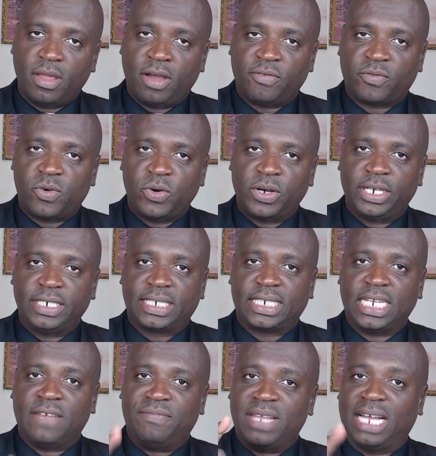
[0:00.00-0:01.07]

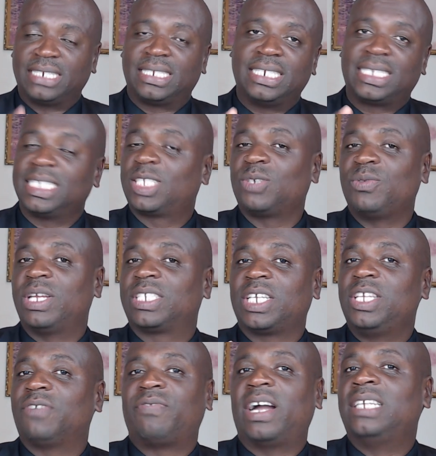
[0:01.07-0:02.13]
if that's the situation
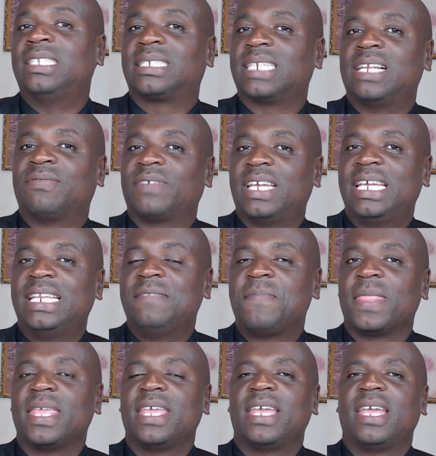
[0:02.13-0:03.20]
you find yourself in,
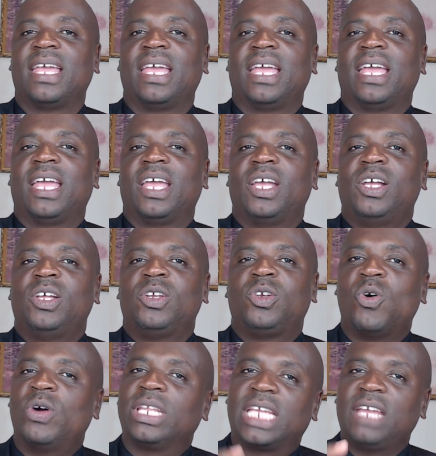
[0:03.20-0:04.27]

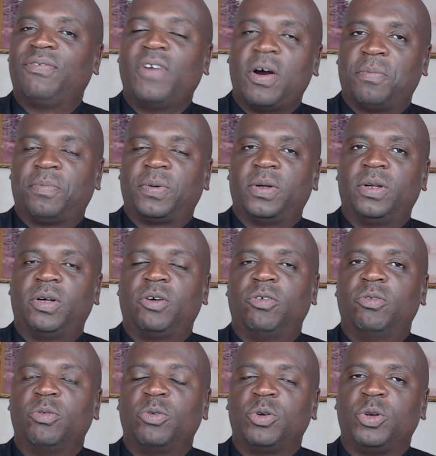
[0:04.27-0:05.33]
don't give up.
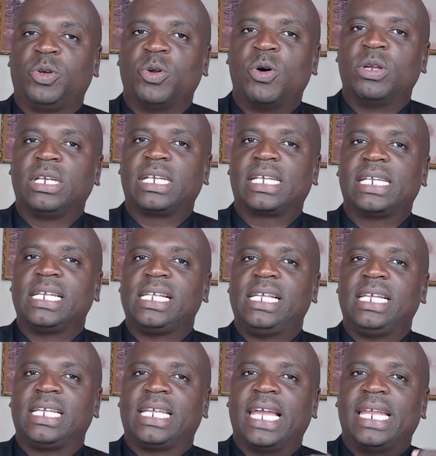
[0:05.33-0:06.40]
Don't
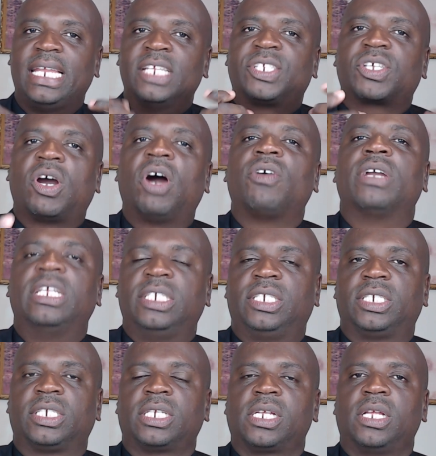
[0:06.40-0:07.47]
get
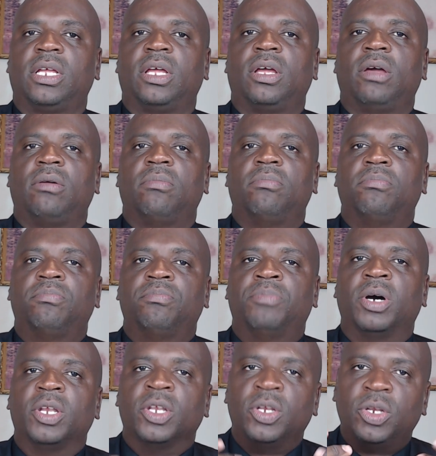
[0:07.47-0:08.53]
discouraged.
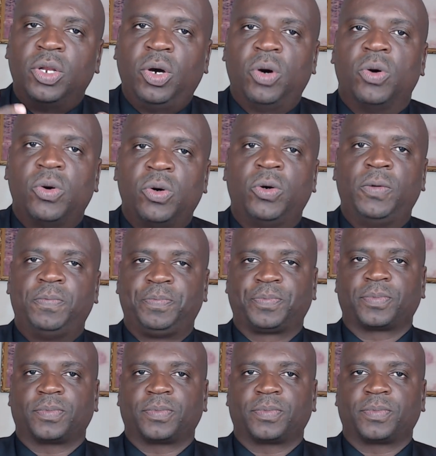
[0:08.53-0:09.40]
But know